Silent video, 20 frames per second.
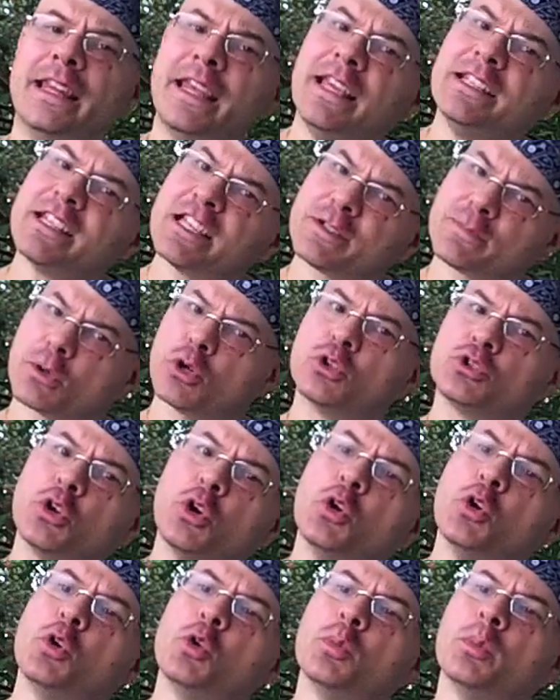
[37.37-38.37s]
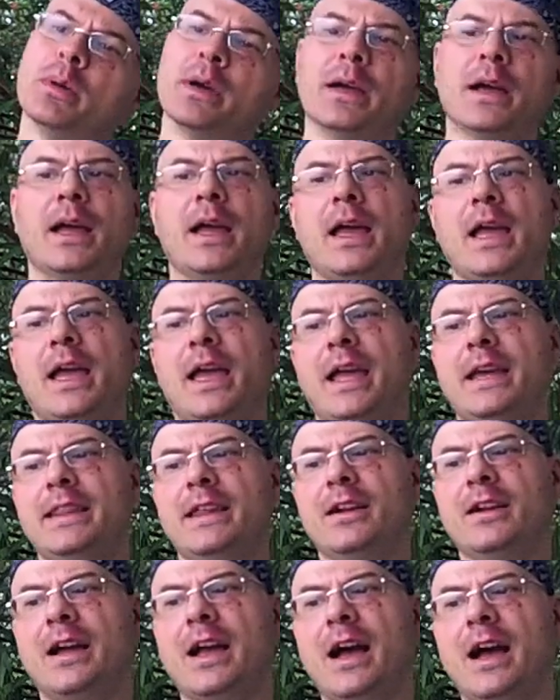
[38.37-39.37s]
de DJs BrewTube. Hey
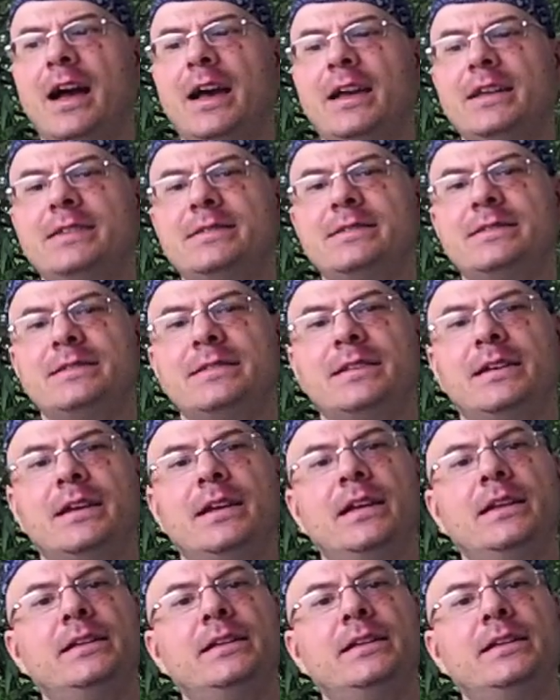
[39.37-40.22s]
there, guys.